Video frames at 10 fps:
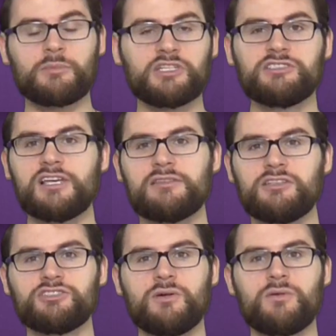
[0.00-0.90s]
I'm really sad
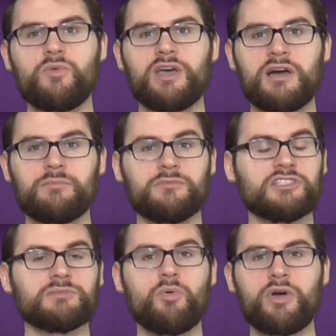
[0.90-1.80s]
that it's going away. I'm
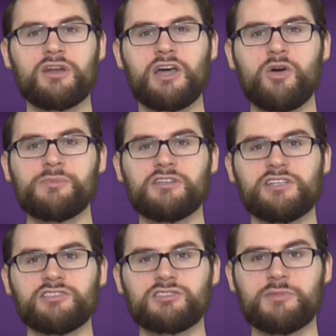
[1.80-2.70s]
disappointed. I hope they
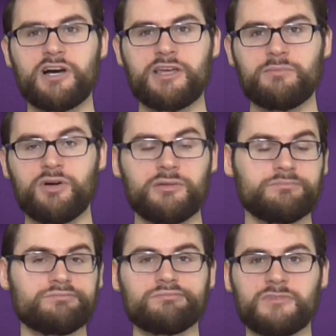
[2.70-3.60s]
change their mind, but
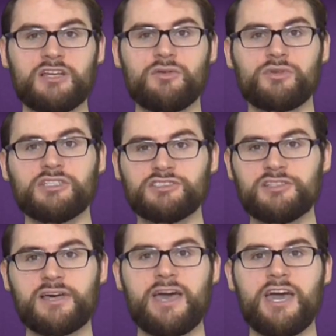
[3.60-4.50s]
I don't really
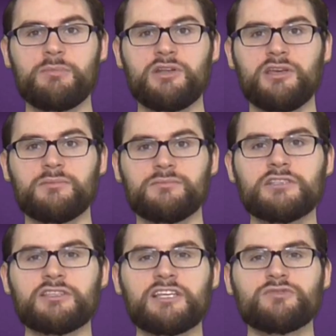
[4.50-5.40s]
see that happening.
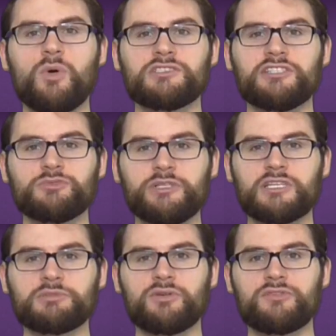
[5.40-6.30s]
So thanks for watching this
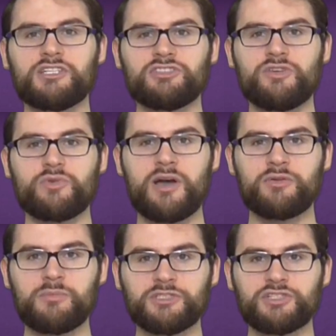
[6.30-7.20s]
week's episode of Wrestling
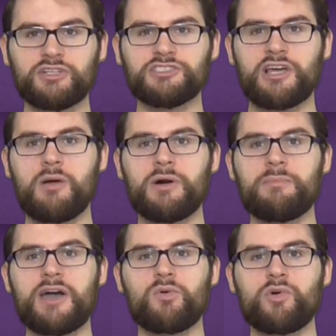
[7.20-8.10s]
Roundup. Be sure to check out my
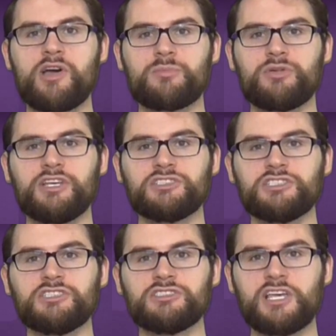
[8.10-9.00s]
Battleground
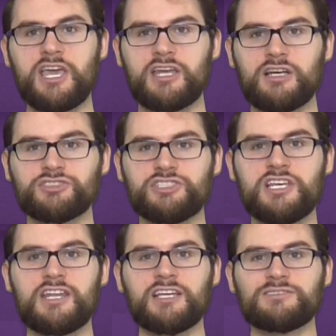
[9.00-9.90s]
predictions, and I'll see
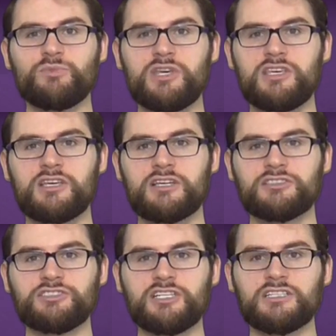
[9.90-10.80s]
you next week.
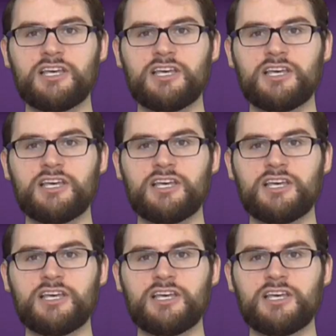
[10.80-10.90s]
See you